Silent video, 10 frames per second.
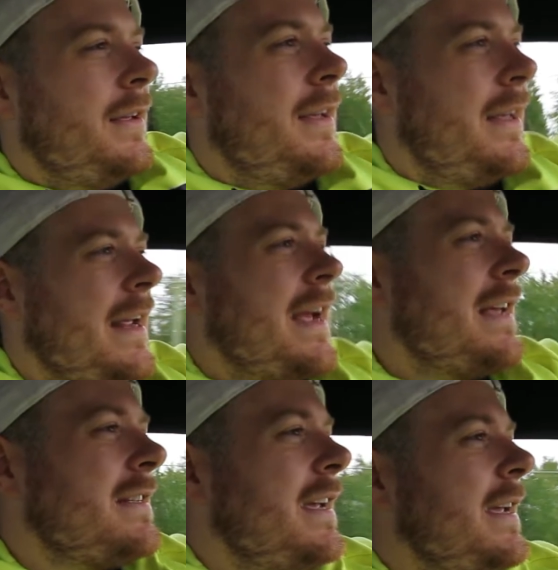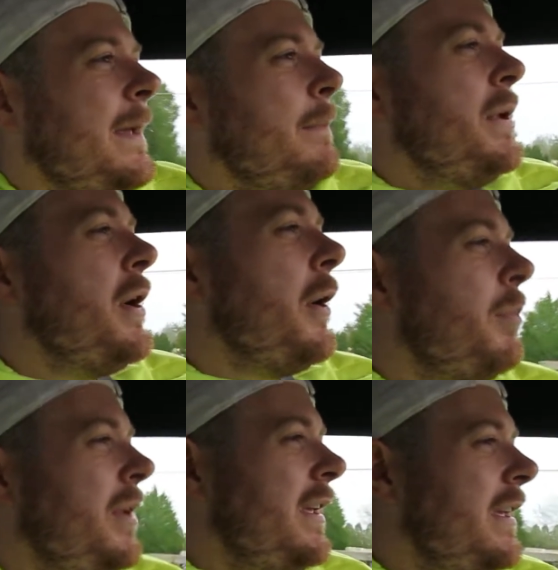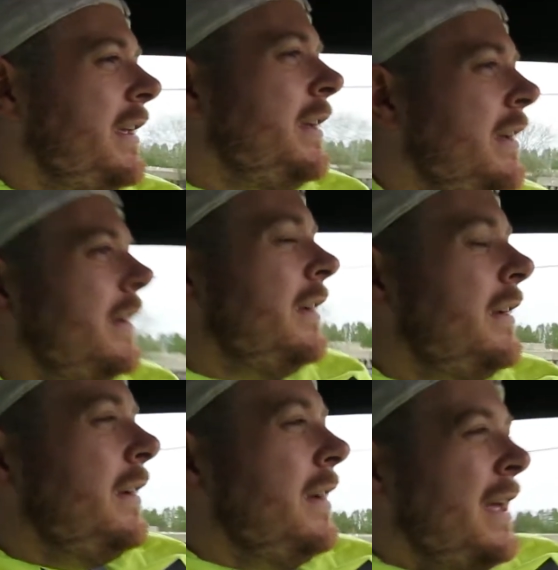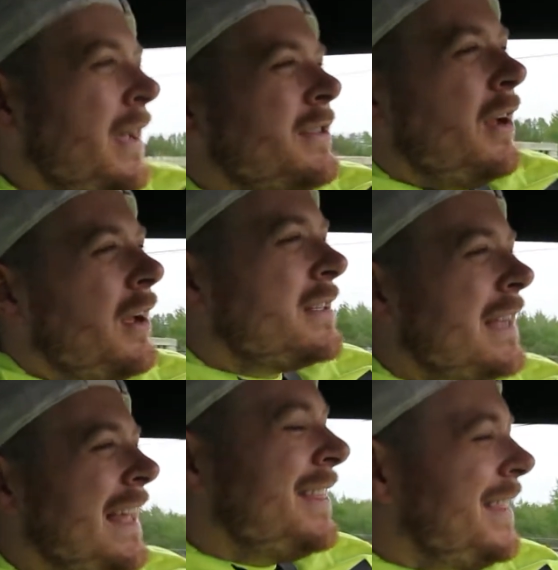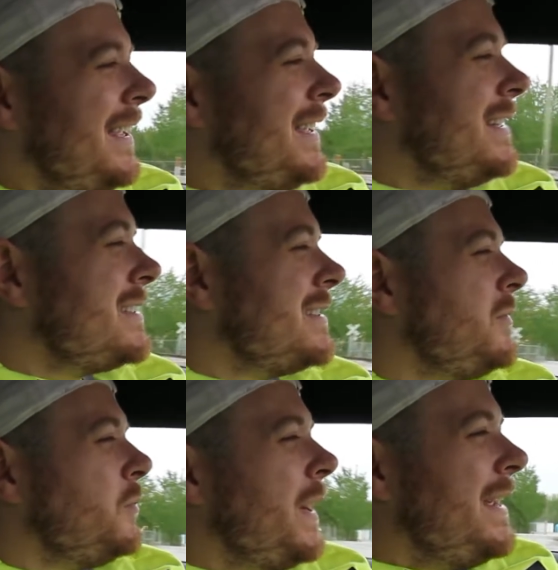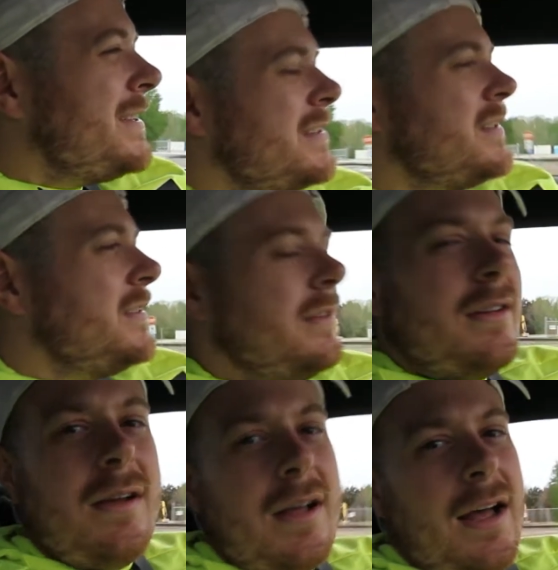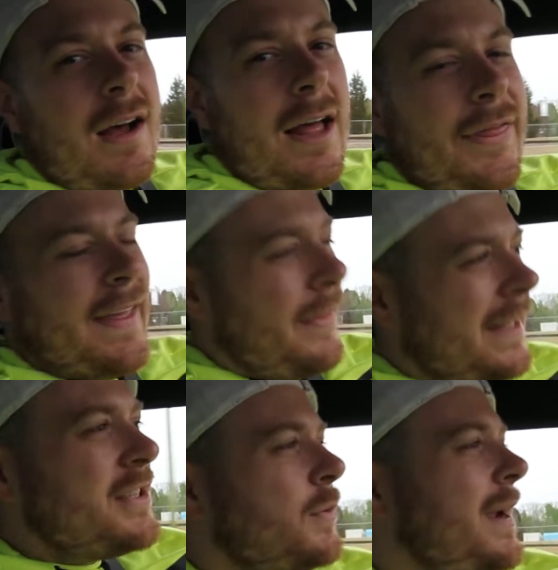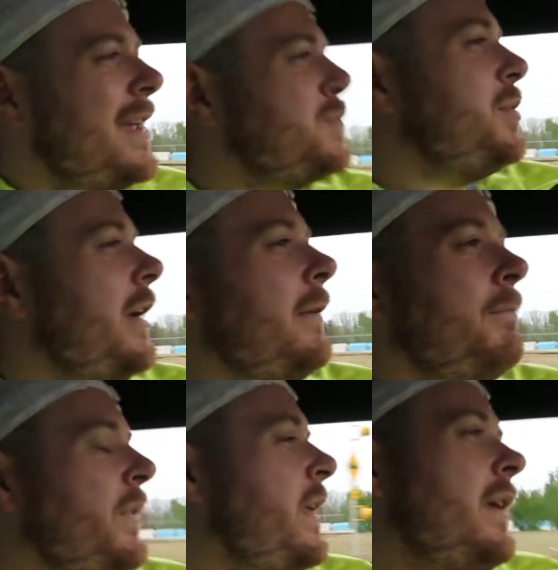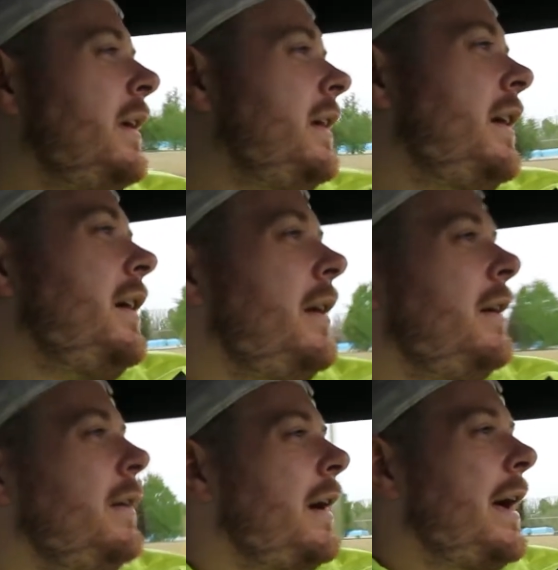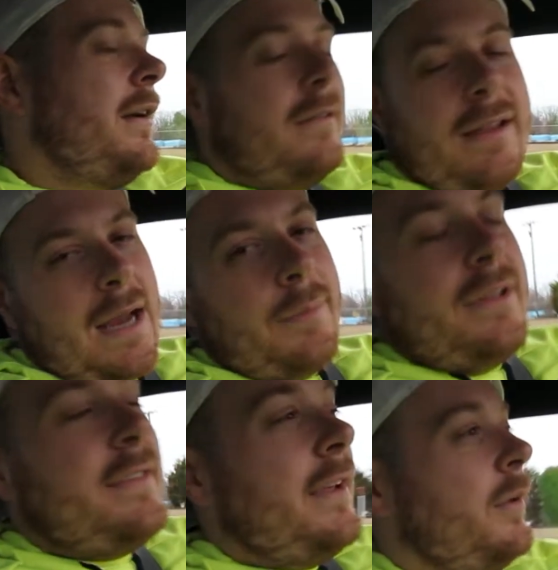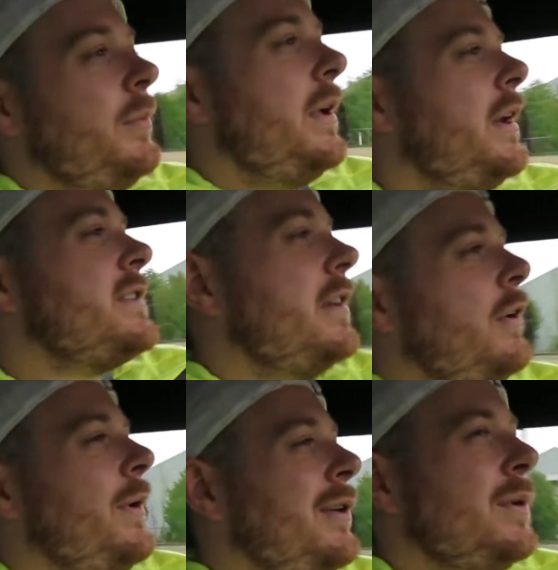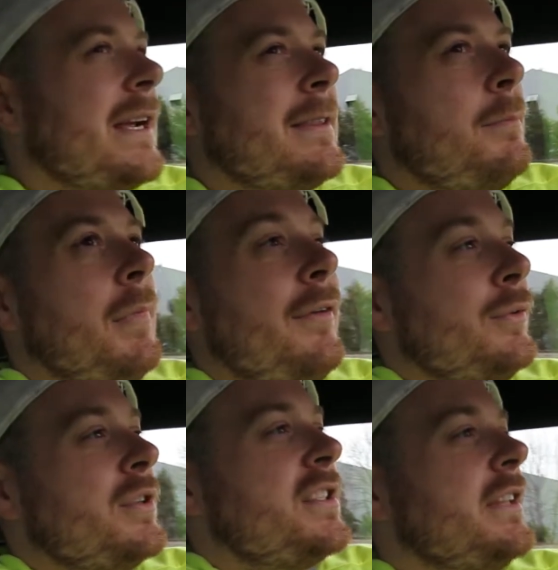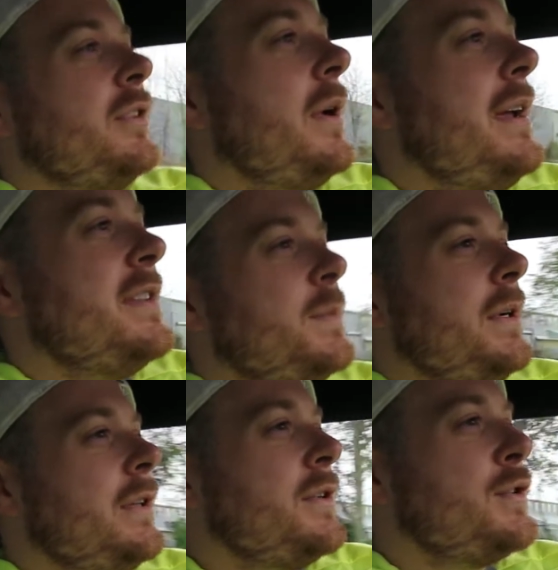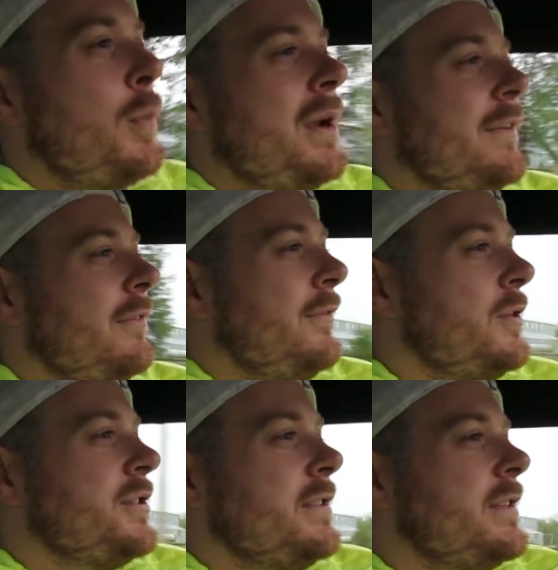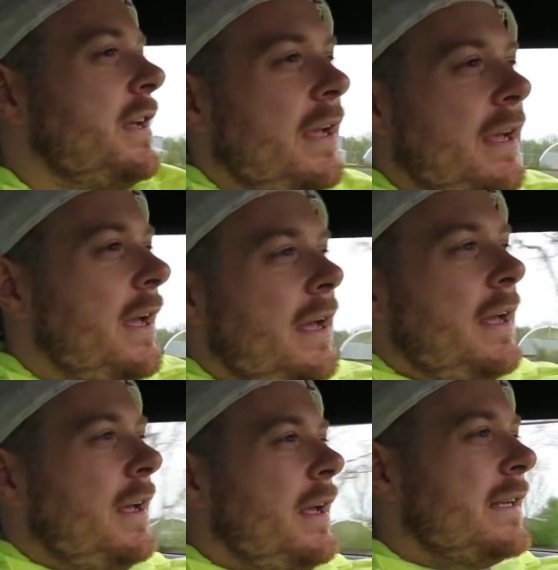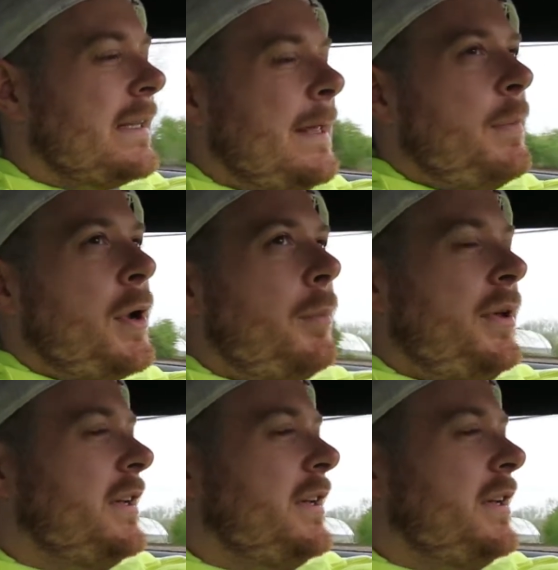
It has a MBRP exhaust. I think it's the race. I think it's the race, but I can't really tell, to be honest. I know it's got the mufflers like the race, but there's so many different versions. It's got the MBRP